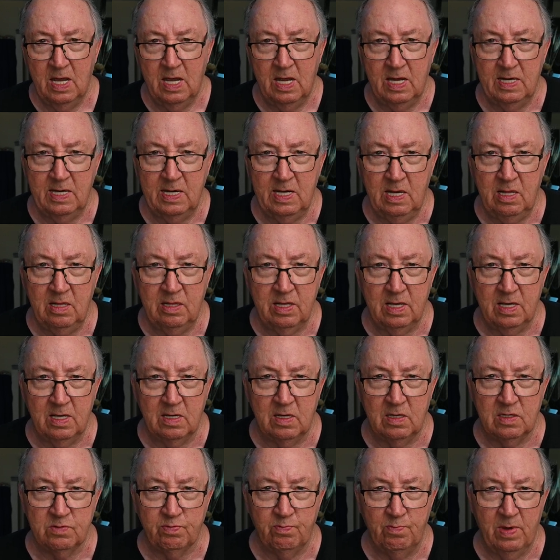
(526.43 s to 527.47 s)
and anything
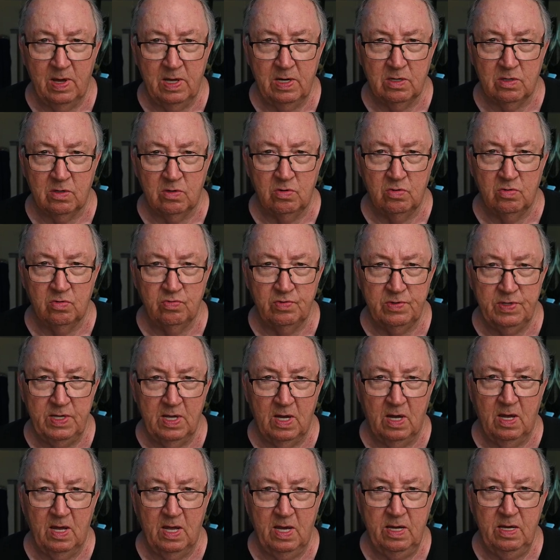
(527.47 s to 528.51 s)
else medical
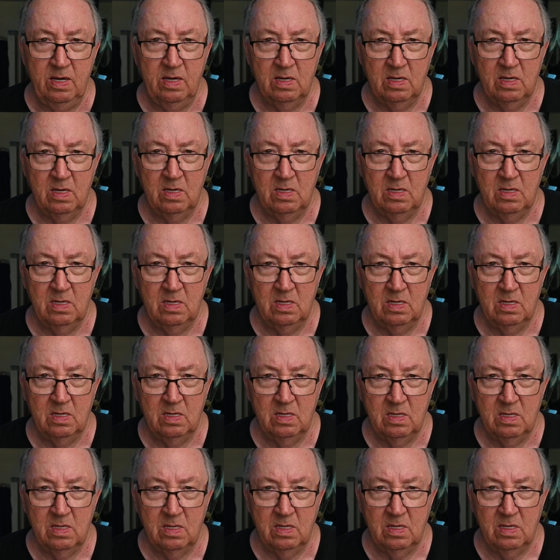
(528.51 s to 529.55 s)
done
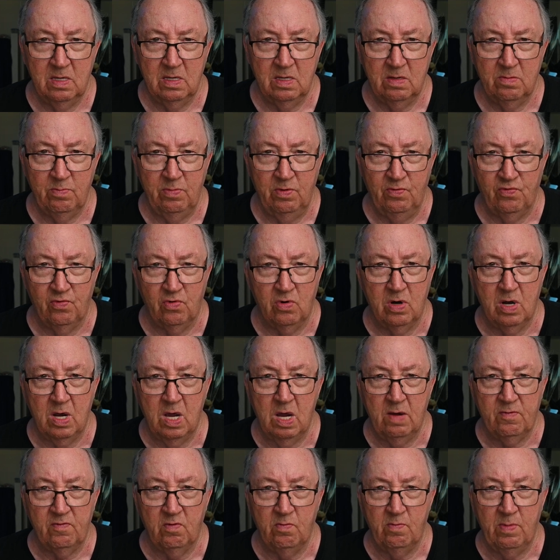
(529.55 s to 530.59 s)
before
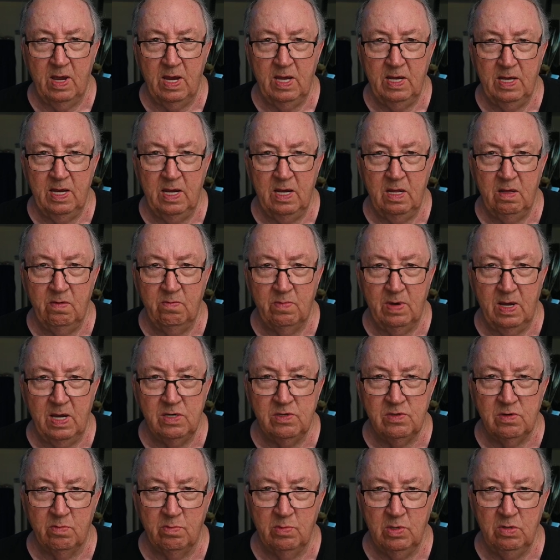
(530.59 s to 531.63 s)
I ever made any
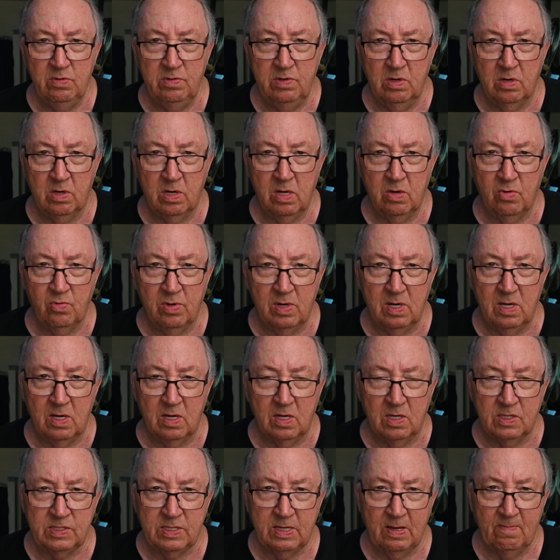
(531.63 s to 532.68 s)
major move to anywhere
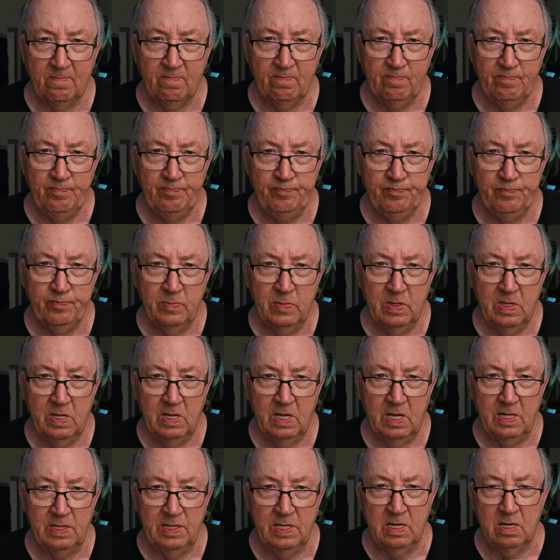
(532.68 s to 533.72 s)
else.
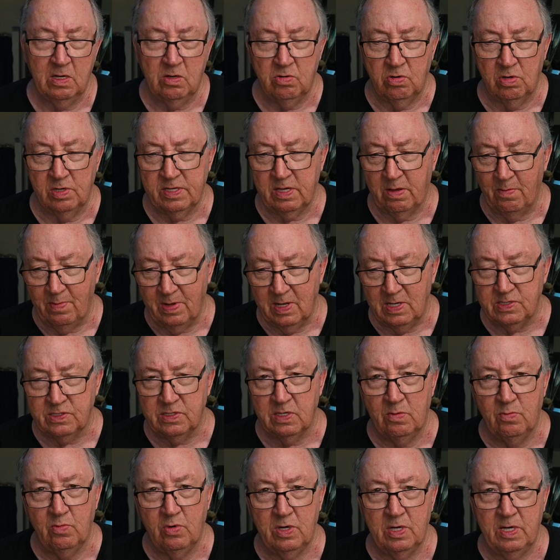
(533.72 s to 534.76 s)
And then, of course, I met
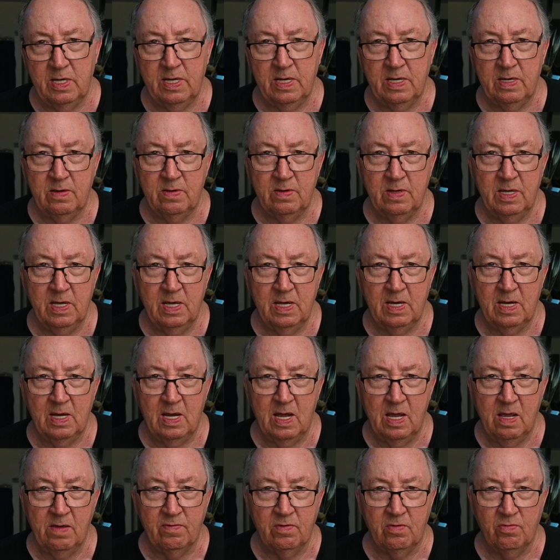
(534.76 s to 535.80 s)
someone, and, and
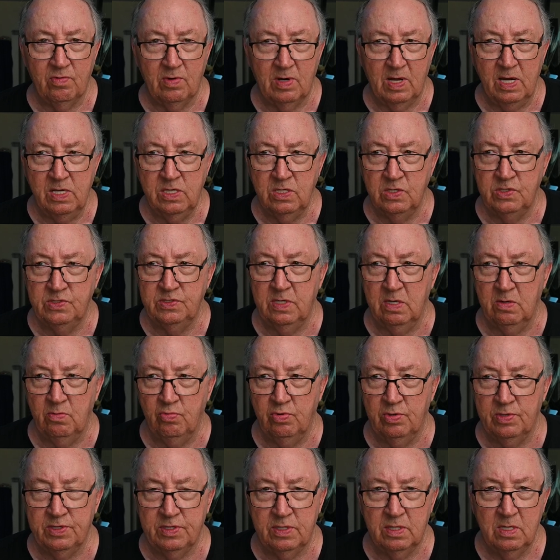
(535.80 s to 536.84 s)
I have a relationship
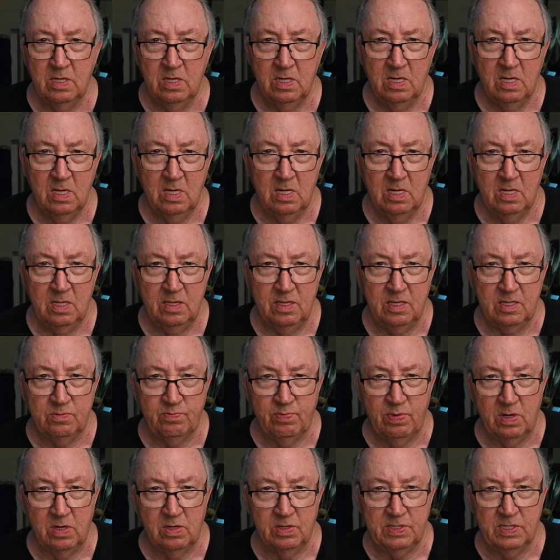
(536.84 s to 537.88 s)
with this
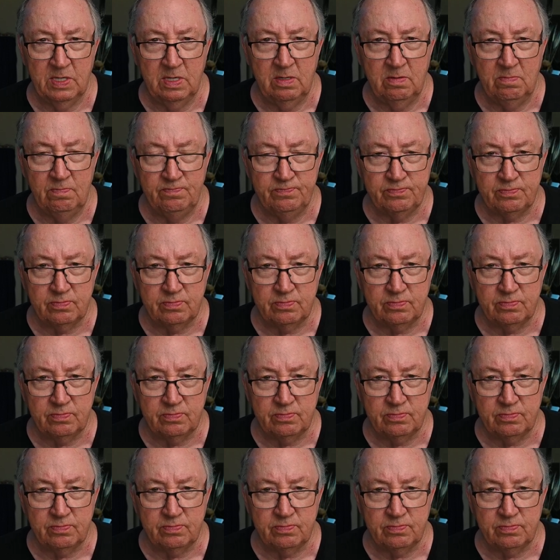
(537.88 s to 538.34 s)
person.